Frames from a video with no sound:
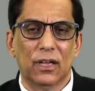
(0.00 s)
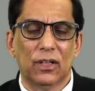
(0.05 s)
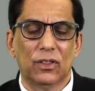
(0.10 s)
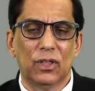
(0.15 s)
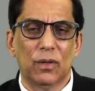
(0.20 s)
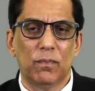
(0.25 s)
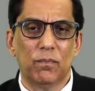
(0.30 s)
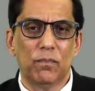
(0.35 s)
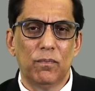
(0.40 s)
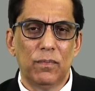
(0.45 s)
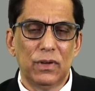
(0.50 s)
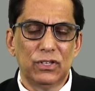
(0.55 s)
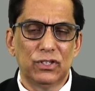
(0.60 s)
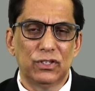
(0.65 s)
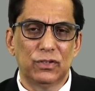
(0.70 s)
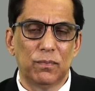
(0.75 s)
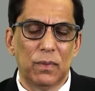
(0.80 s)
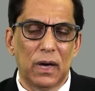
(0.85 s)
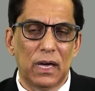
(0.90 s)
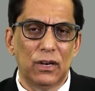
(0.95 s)
the
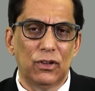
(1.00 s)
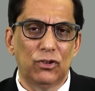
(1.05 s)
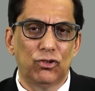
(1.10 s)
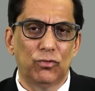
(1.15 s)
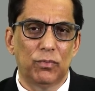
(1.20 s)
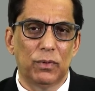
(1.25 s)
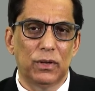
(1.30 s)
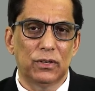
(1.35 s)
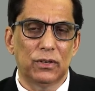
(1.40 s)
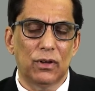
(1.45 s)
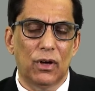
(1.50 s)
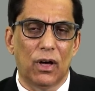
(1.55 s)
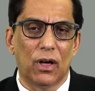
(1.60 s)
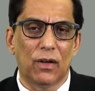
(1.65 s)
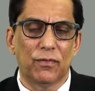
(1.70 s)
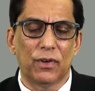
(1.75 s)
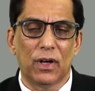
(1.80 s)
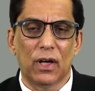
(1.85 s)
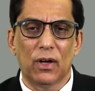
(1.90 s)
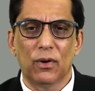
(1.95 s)
mismanagement
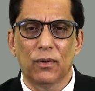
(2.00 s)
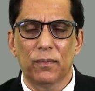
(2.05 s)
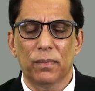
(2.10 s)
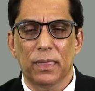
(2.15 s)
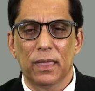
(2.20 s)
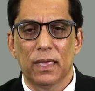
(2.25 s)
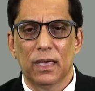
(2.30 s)
of our